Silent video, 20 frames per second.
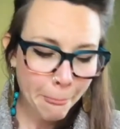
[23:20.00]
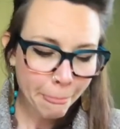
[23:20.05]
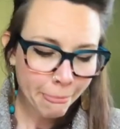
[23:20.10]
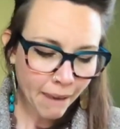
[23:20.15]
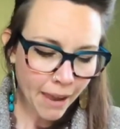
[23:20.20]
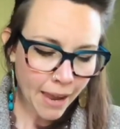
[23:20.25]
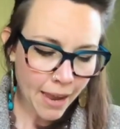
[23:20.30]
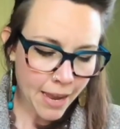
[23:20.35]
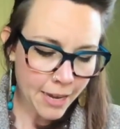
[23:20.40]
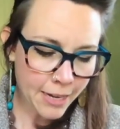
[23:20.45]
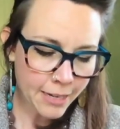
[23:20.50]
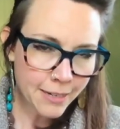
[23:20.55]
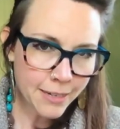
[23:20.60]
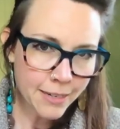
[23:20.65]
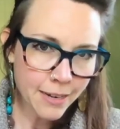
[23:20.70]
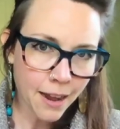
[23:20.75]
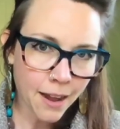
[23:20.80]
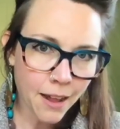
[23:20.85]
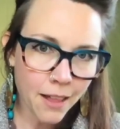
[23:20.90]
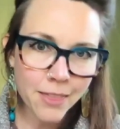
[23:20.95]
and
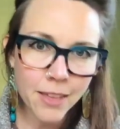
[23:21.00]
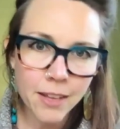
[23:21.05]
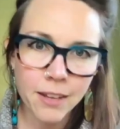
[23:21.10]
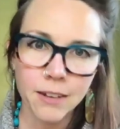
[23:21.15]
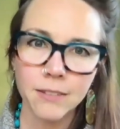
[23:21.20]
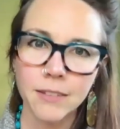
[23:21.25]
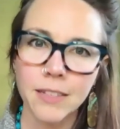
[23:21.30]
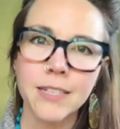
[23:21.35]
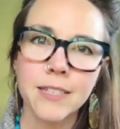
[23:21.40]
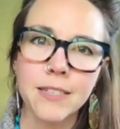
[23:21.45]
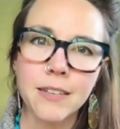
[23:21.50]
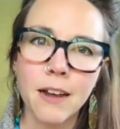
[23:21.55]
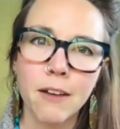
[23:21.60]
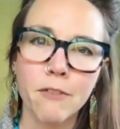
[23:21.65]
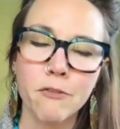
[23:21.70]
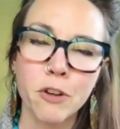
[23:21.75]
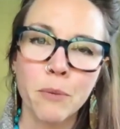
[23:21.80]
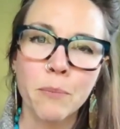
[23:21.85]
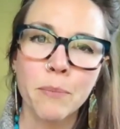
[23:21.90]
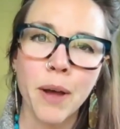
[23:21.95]
the list that
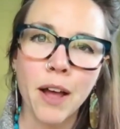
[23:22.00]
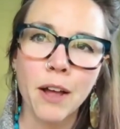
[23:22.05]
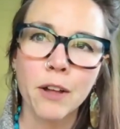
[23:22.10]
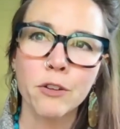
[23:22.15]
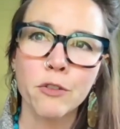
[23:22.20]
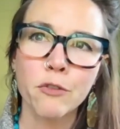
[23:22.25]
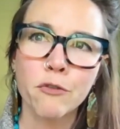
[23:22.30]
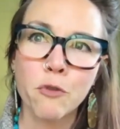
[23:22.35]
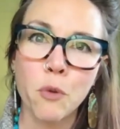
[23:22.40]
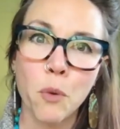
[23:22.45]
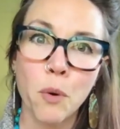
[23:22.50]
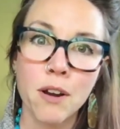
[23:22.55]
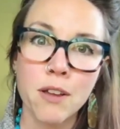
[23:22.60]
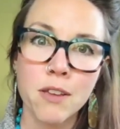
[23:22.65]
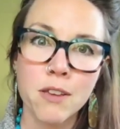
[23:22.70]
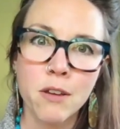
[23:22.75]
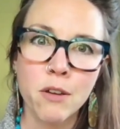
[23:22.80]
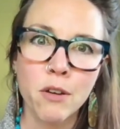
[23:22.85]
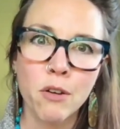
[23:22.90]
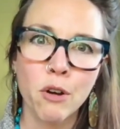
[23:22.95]
I've compiled for
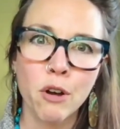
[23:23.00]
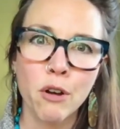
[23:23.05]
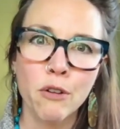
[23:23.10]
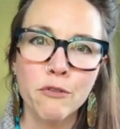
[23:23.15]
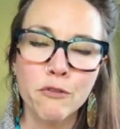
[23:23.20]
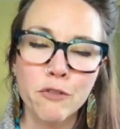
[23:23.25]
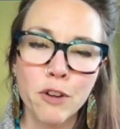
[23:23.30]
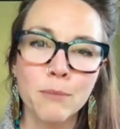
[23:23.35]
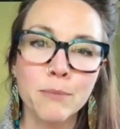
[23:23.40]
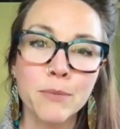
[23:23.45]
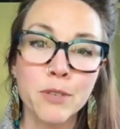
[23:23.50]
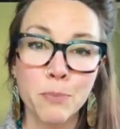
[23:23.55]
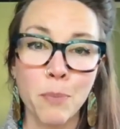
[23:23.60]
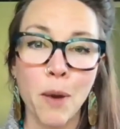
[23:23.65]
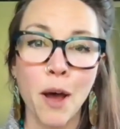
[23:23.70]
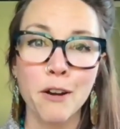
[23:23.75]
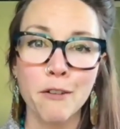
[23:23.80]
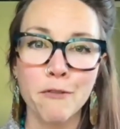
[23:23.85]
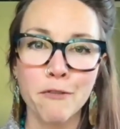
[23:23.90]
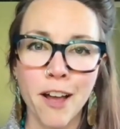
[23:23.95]
you from
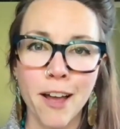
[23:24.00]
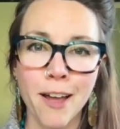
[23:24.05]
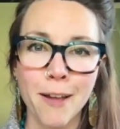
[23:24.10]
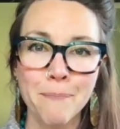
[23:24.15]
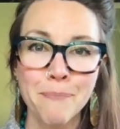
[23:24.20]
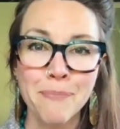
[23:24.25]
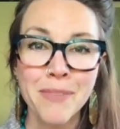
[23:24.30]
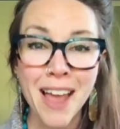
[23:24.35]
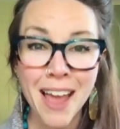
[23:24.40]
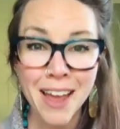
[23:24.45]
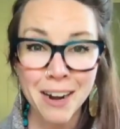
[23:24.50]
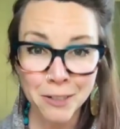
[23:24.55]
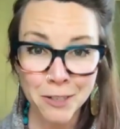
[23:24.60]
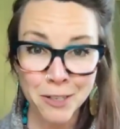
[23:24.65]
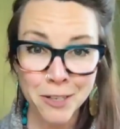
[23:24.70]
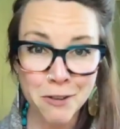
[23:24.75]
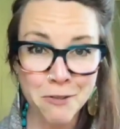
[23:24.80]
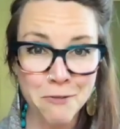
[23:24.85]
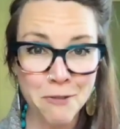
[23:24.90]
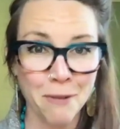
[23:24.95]
Spotify. And I'll
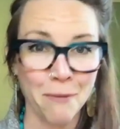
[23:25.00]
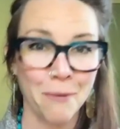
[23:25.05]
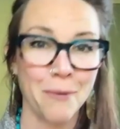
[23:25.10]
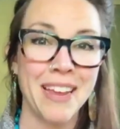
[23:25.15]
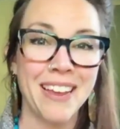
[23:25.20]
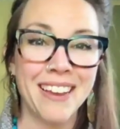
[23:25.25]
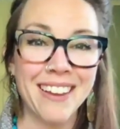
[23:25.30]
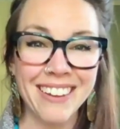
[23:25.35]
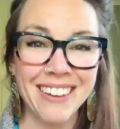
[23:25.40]
see you in a week.